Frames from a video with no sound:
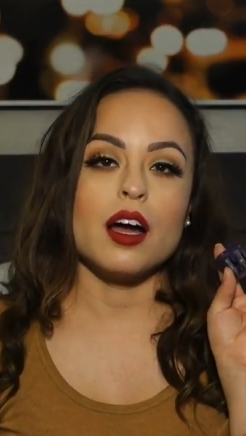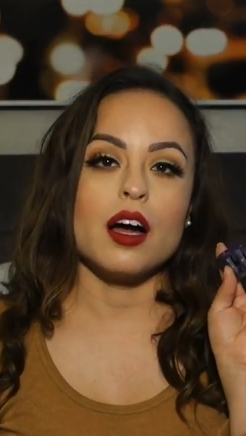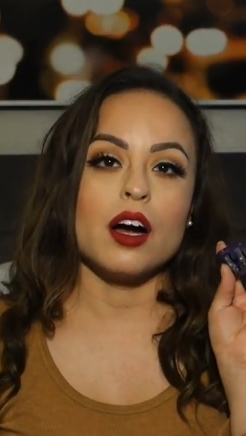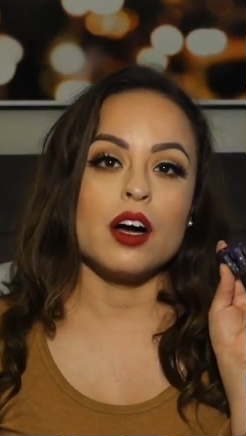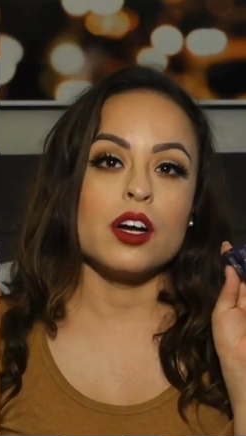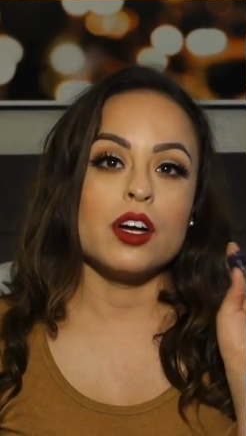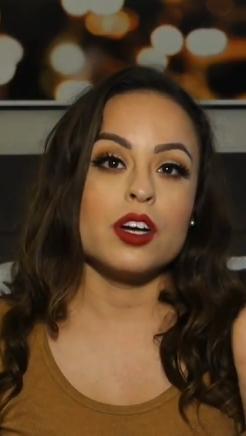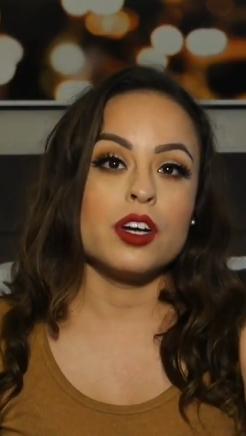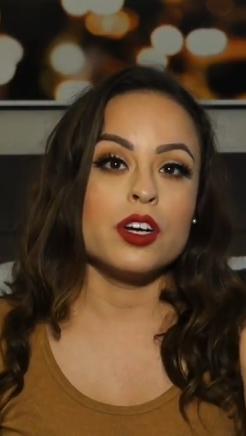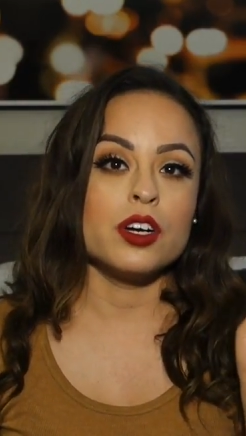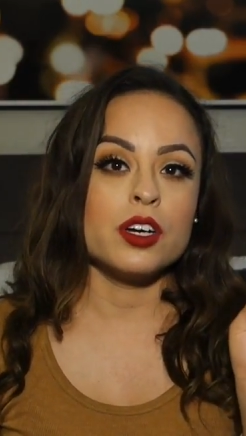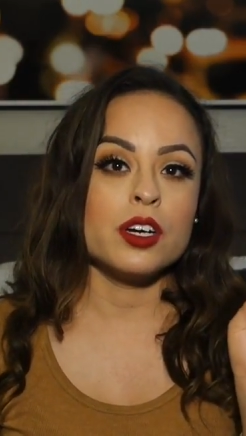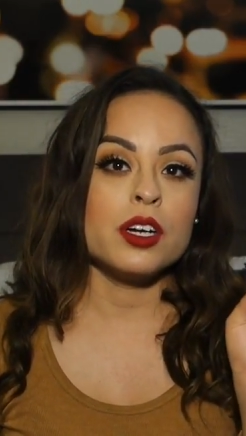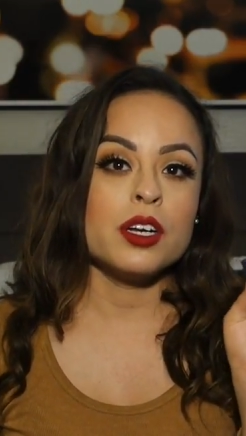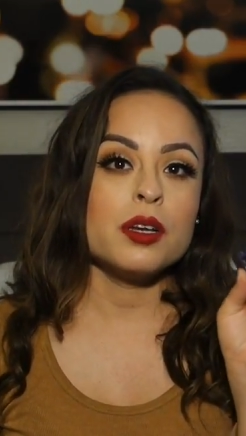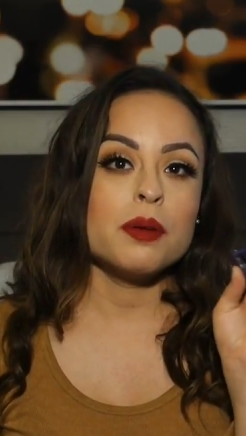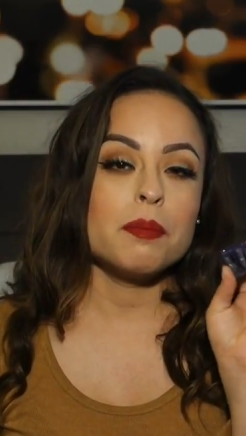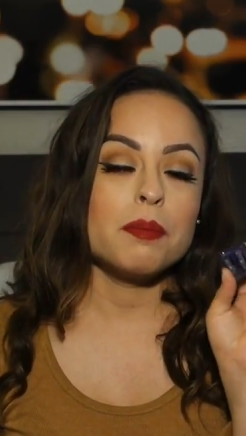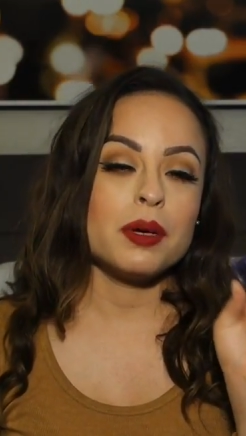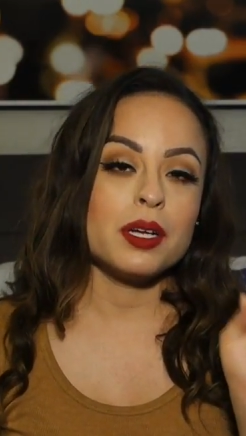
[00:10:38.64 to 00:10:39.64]
A
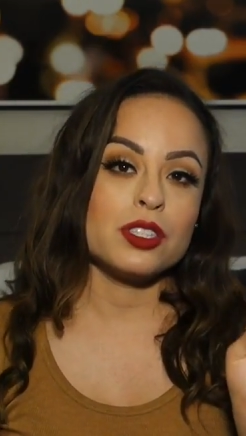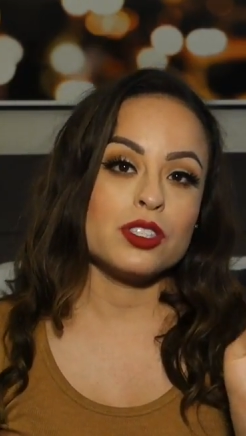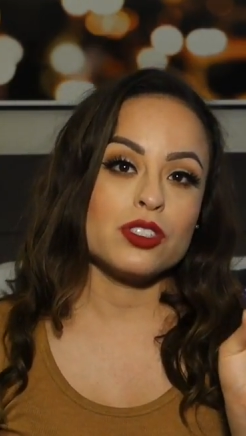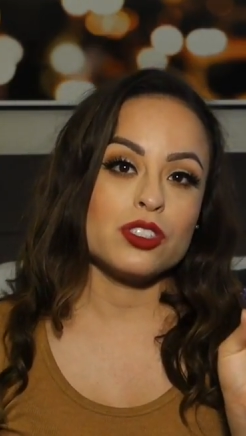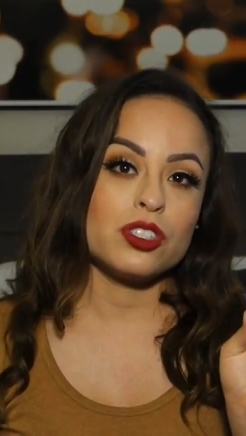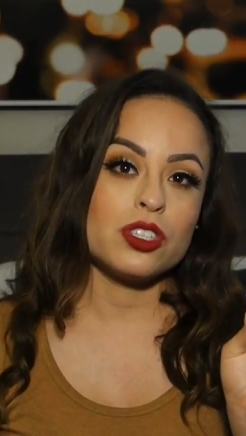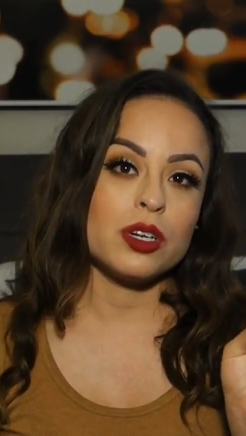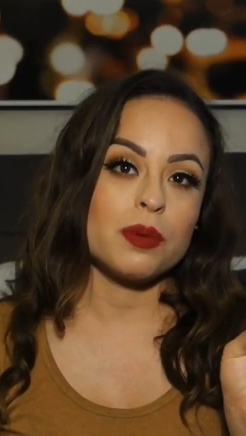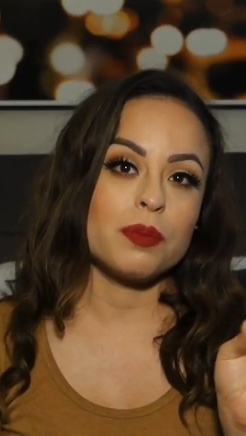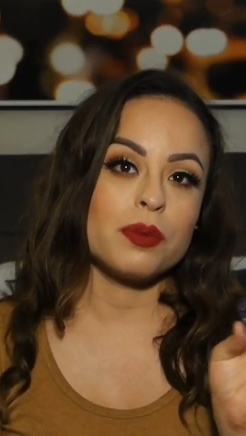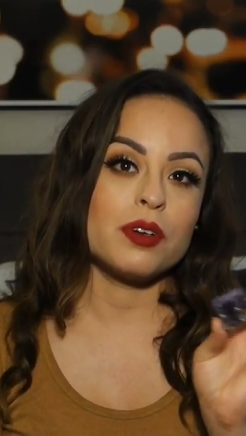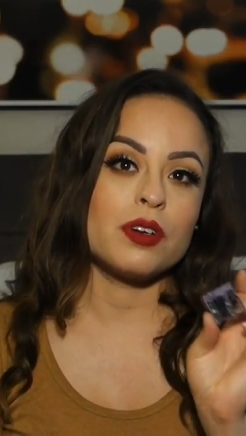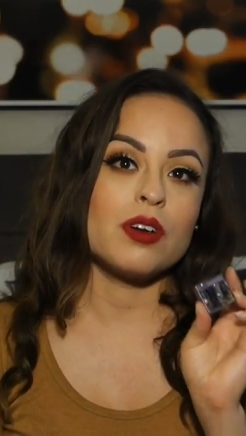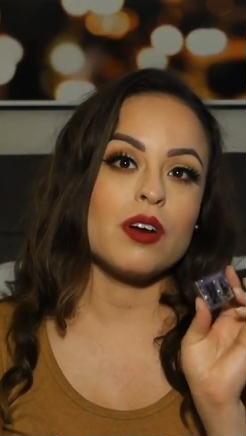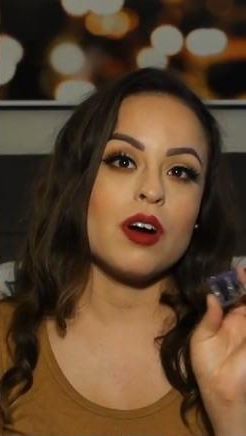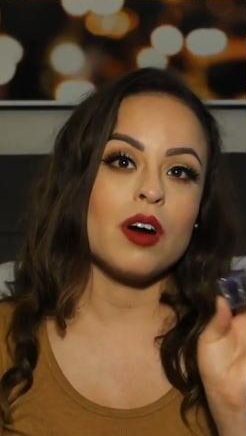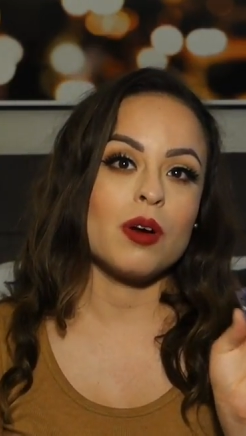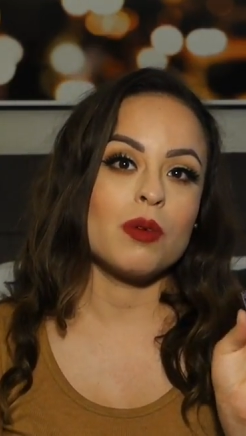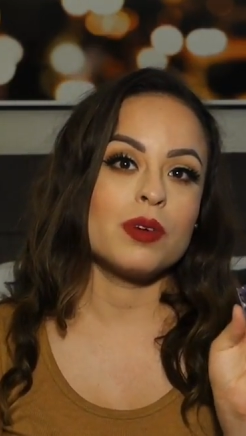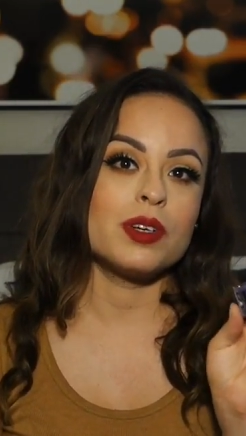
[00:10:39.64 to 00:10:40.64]
good pencil
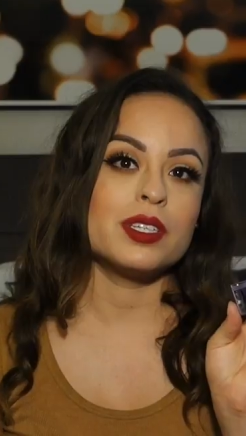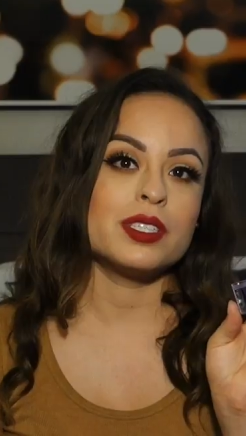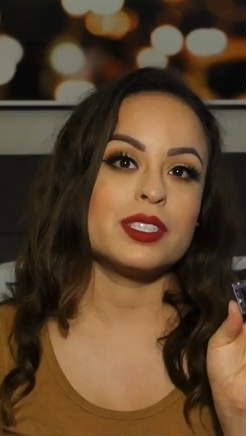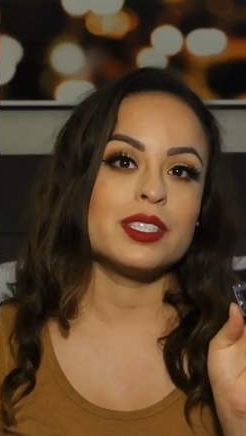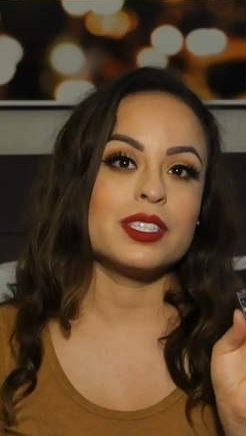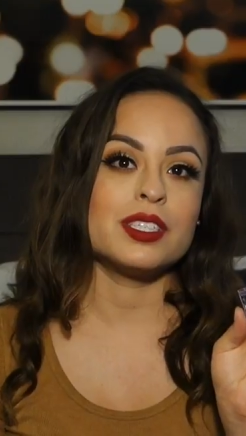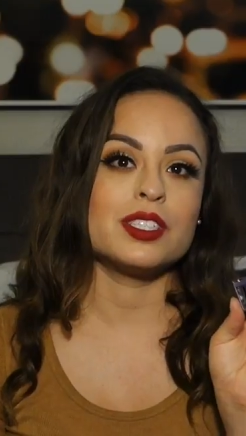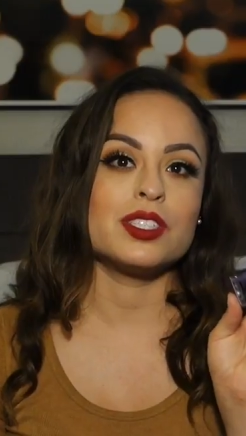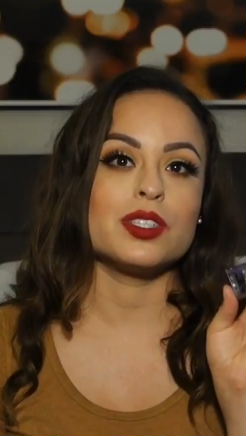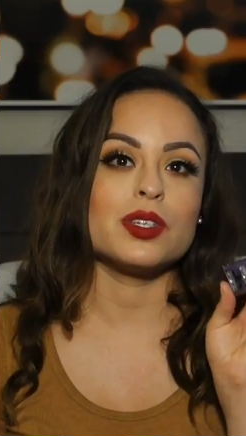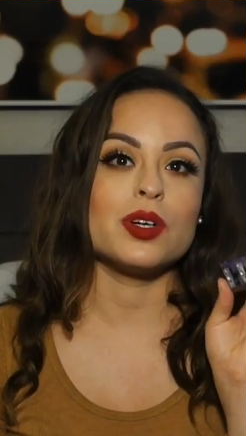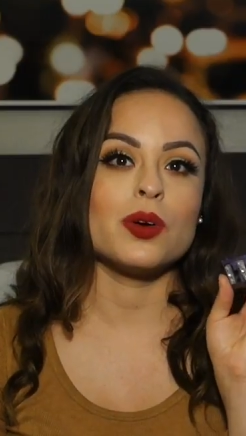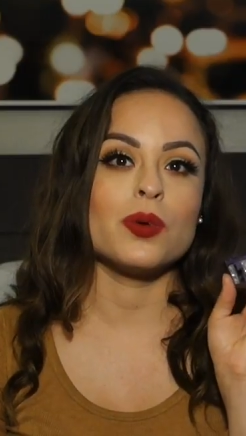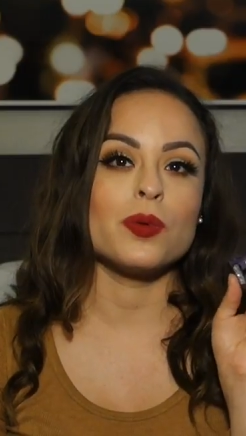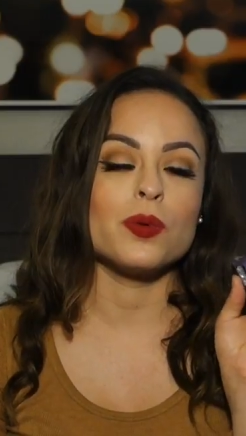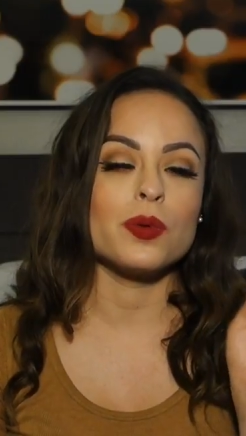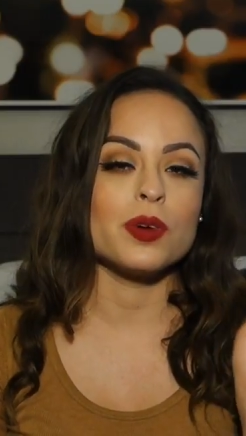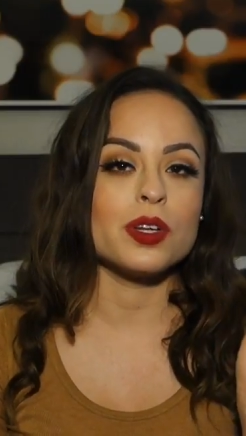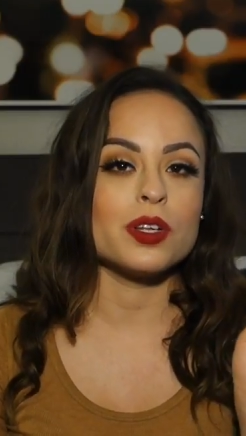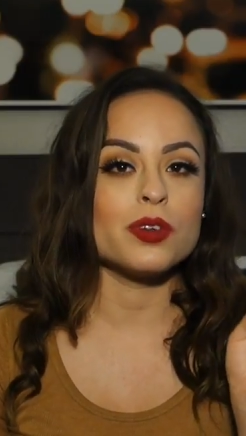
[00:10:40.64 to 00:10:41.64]
sharpener always is a
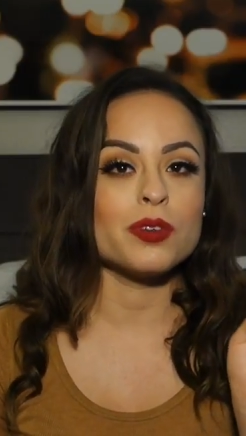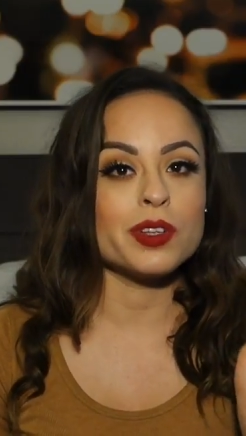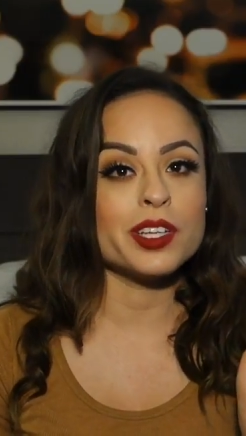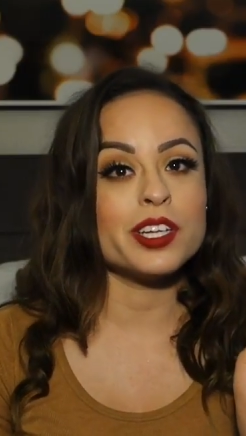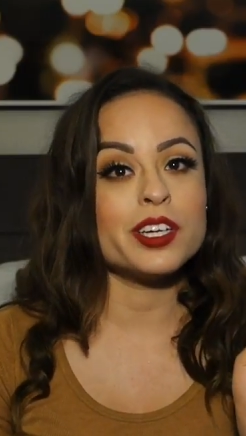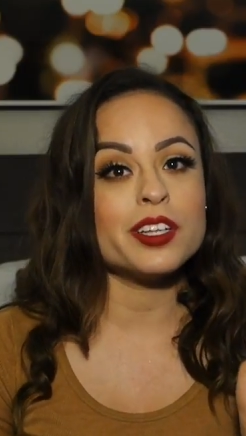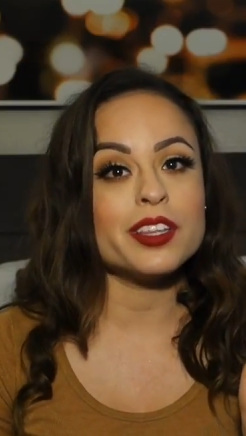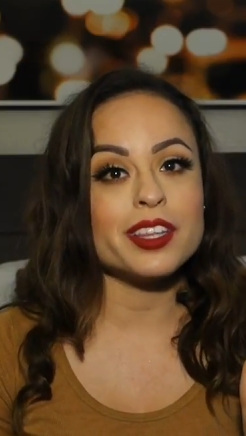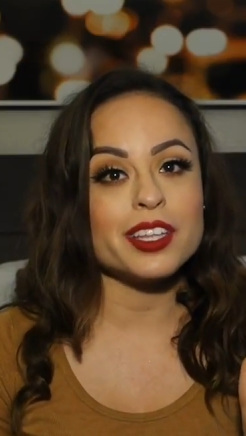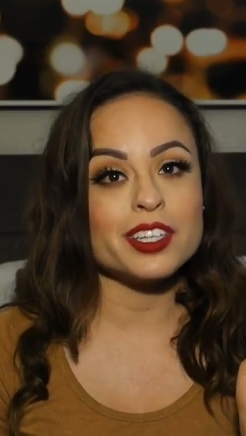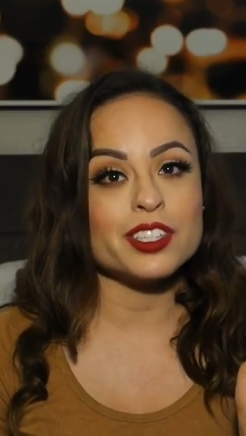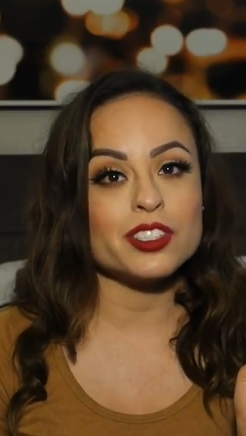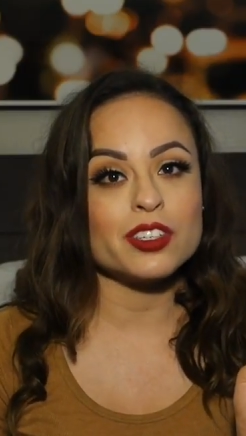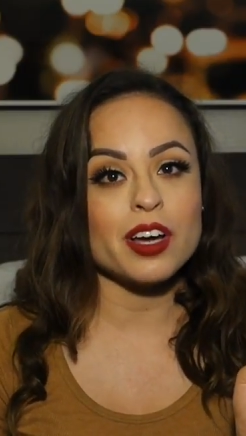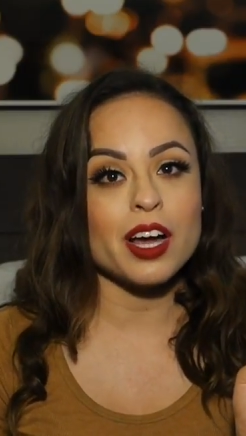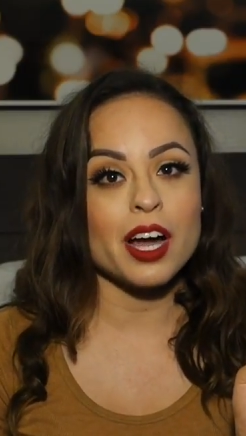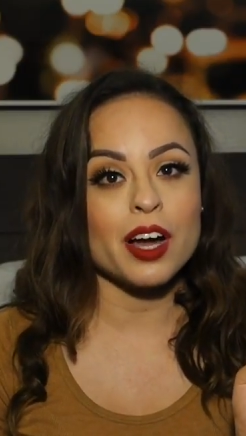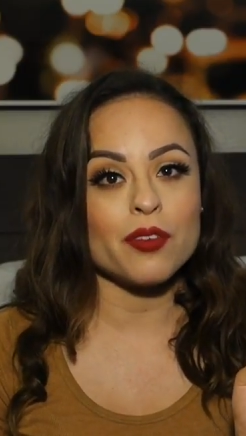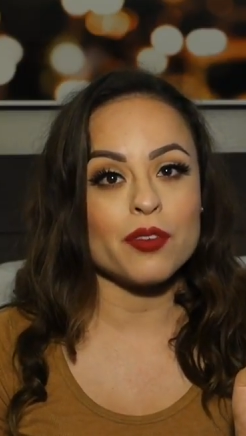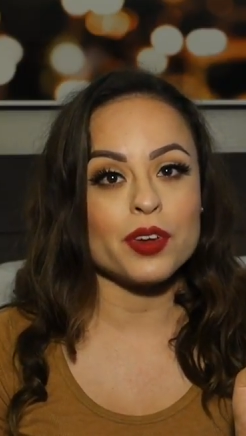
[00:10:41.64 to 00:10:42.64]
really good thing to
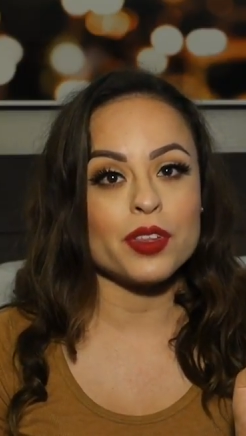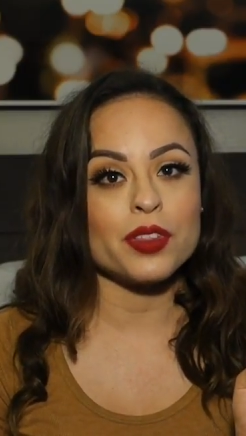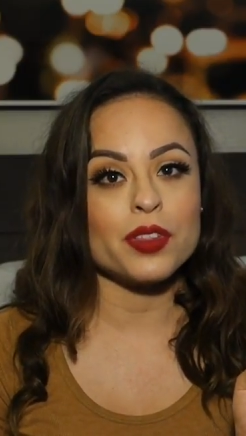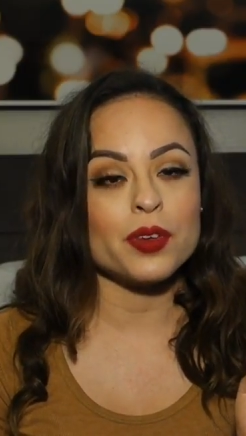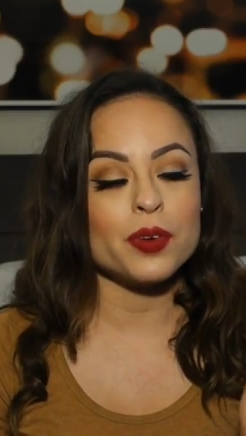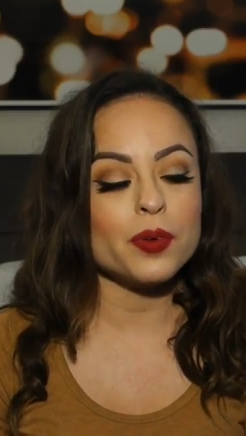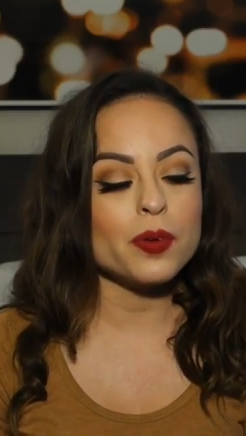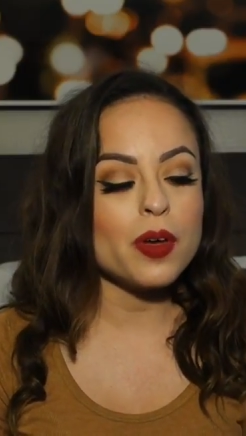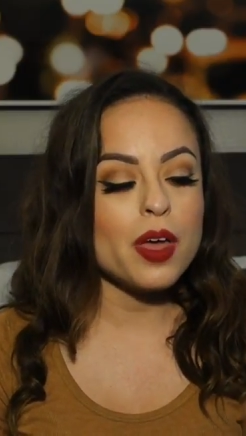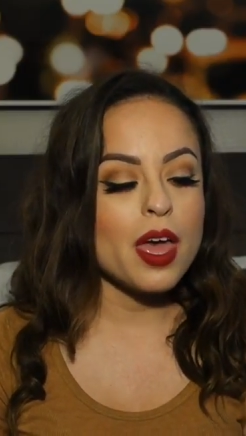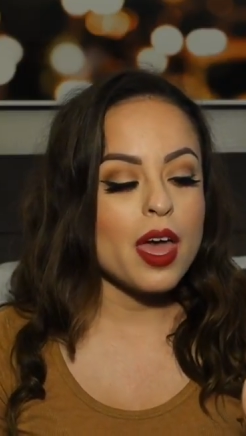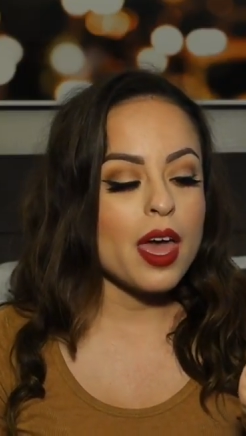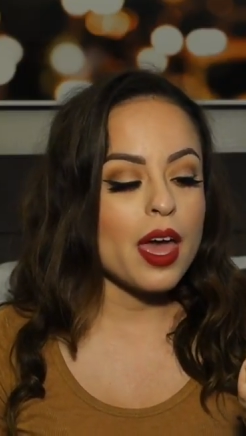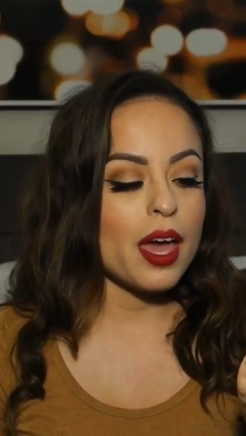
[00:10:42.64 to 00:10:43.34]
have with you,